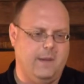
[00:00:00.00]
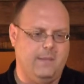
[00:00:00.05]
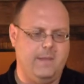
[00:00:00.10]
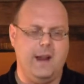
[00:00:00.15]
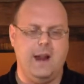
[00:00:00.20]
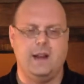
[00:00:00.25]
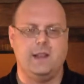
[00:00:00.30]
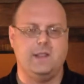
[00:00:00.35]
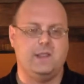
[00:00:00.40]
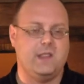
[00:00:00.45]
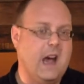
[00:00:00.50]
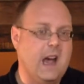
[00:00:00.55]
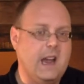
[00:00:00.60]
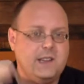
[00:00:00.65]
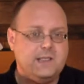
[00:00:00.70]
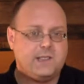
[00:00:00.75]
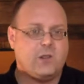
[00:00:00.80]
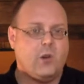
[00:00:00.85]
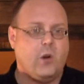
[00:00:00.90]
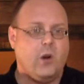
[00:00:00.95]
I mean, I get the
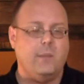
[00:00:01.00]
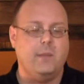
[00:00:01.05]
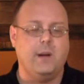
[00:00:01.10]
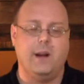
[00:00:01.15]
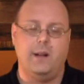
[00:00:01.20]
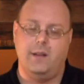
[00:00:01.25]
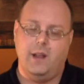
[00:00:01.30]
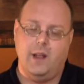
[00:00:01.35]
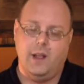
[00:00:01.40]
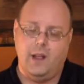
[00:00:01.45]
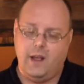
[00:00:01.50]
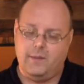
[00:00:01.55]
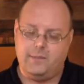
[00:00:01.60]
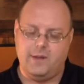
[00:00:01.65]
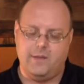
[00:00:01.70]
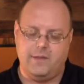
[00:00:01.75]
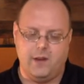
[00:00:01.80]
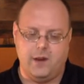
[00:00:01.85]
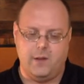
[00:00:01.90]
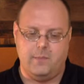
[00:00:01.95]
highest score, but I'm
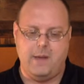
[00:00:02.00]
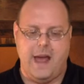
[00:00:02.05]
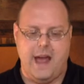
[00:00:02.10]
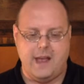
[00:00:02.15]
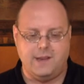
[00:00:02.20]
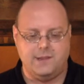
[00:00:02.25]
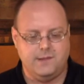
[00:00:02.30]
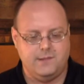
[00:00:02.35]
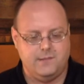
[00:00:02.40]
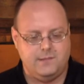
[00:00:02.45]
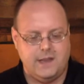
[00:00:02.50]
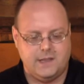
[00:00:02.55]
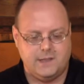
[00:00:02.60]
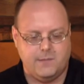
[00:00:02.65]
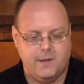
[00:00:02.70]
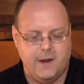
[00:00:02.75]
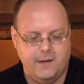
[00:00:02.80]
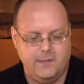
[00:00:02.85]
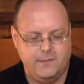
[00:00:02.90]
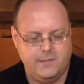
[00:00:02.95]
definitely going to pass.
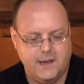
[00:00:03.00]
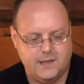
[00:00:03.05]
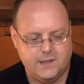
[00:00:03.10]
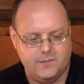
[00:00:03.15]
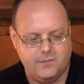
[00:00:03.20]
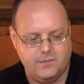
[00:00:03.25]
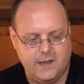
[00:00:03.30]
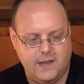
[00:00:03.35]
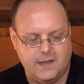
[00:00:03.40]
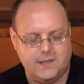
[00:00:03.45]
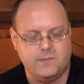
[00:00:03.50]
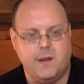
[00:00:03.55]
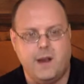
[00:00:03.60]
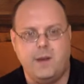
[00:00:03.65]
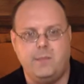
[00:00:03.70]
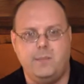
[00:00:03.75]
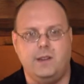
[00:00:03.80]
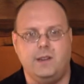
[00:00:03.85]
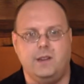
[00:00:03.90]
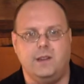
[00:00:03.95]
That's my that's that's
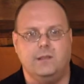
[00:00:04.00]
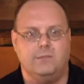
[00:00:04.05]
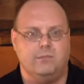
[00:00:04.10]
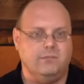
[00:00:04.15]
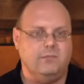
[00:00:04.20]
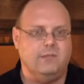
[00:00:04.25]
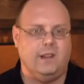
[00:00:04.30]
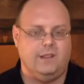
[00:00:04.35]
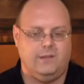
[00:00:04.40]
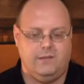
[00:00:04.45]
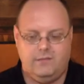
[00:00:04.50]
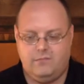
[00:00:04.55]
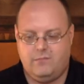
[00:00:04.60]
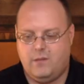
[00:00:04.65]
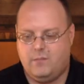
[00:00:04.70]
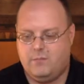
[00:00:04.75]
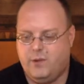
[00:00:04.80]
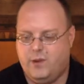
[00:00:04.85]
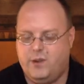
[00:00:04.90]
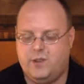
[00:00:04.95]
my opinion, and
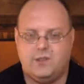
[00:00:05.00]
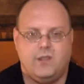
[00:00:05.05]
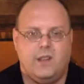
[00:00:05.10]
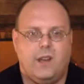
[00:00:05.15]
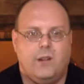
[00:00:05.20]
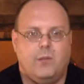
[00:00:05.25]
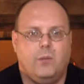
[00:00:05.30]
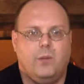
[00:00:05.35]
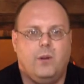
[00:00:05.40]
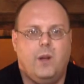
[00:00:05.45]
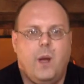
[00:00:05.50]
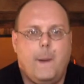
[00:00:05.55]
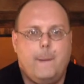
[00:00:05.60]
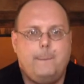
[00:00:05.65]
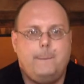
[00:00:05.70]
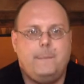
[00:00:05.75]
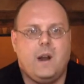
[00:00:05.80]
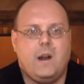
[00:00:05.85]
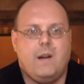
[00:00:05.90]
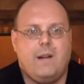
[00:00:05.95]
I'm pretty sure that will
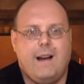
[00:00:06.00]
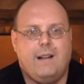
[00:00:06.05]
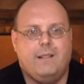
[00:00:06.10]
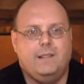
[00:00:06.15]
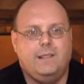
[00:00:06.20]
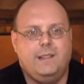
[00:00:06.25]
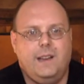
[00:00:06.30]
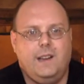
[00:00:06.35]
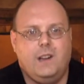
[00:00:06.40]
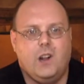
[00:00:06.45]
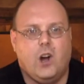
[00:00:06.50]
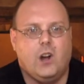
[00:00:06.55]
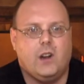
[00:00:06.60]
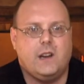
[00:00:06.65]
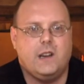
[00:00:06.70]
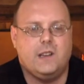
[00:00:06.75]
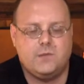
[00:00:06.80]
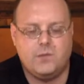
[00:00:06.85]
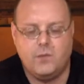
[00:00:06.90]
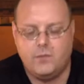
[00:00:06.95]
bear out in
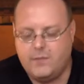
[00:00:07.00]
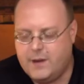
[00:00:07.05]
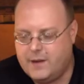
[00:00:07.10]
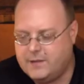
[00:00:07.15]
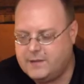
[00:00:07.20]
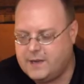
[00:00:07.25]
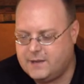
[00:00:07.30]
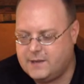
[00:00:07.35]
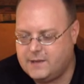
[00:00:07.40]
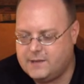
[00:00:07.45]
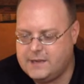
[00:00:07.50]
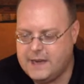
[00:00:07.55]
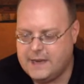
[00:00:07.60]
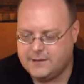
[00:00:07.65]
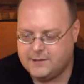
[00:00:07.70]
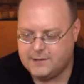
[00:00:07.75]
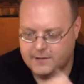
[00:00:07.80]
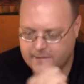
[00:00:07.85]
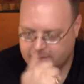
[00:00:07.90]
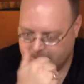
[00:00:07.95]
August when I take the
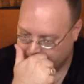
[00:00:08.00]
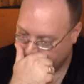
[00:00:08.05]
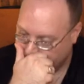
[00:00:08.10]
test.